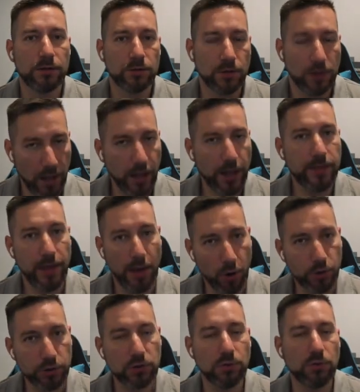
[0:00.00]
They
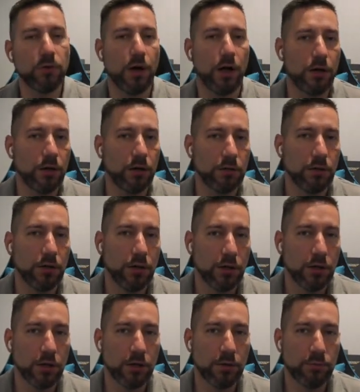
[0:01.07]
also are
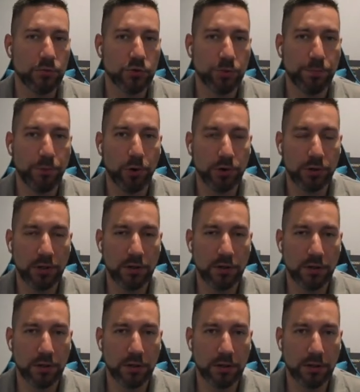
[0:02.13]
supporting the